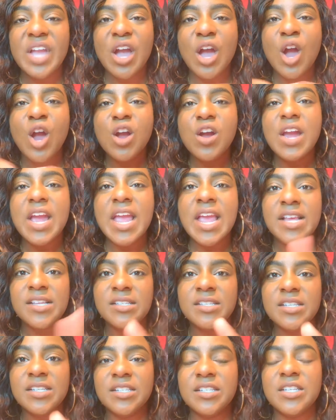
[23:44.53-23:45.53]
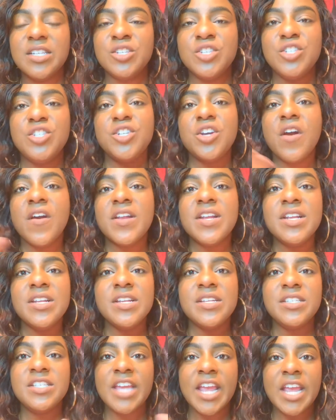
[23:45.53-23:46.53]
her essence and starting
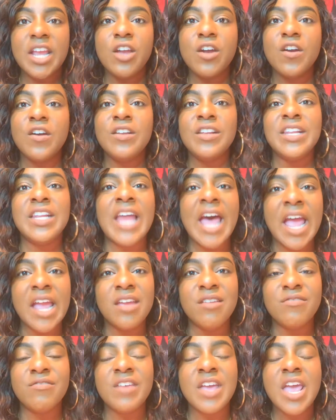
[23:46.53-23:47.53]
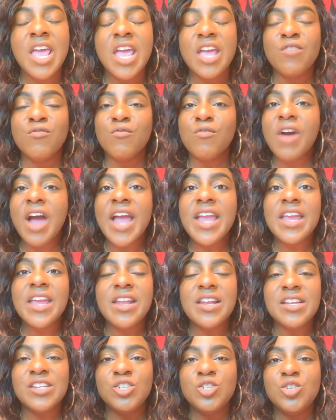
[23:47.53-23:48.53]
to take her life. And
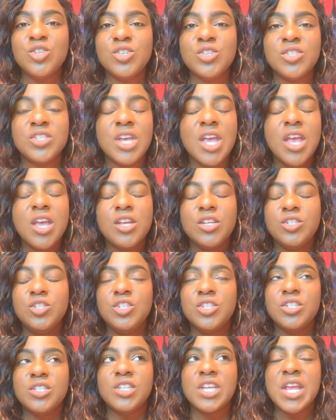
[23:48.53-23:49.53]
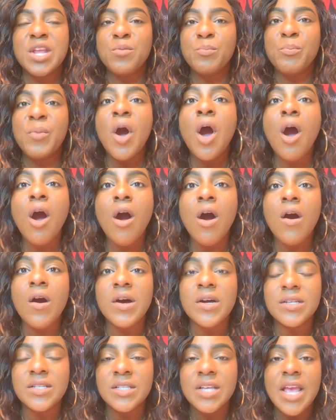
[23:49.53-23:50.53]
Rian is just just in
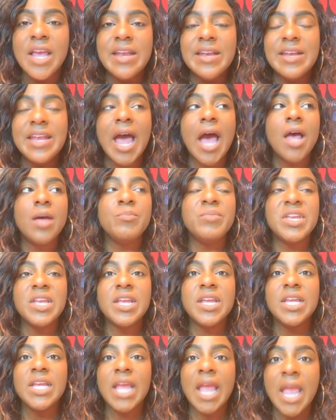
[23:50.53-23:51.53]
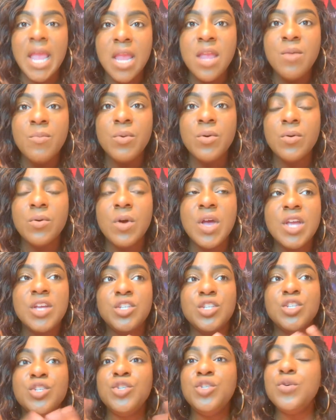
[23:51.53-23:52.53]
pause, not being able
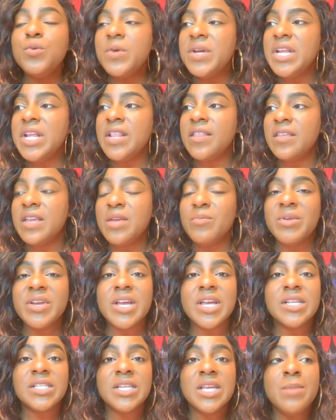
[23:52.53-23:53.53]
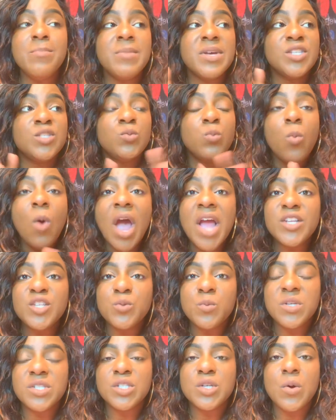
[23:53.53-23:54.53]
to do anything because he must watch
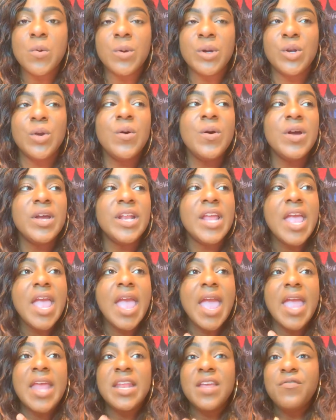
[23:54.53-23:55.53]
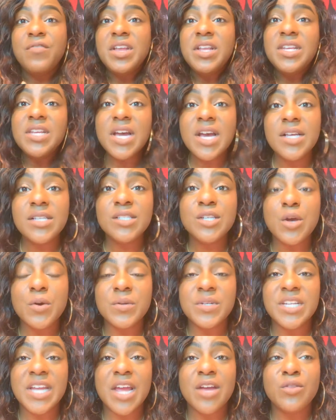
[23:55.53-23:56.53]
what's going on. And if he does go
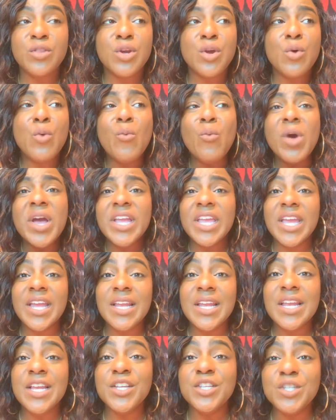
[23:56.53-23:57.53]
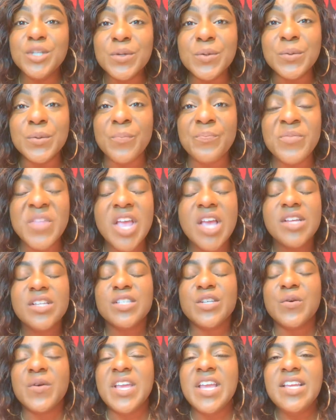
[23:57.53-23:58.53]
down there, what can he do?
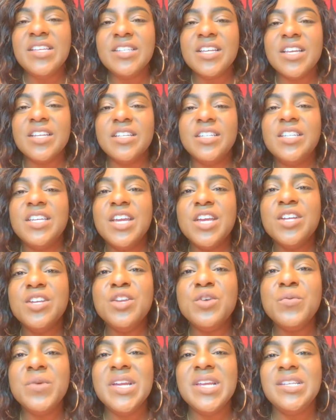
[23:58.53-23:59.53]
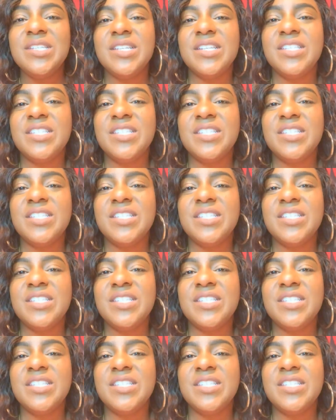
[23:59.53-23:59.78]
So he's continuing to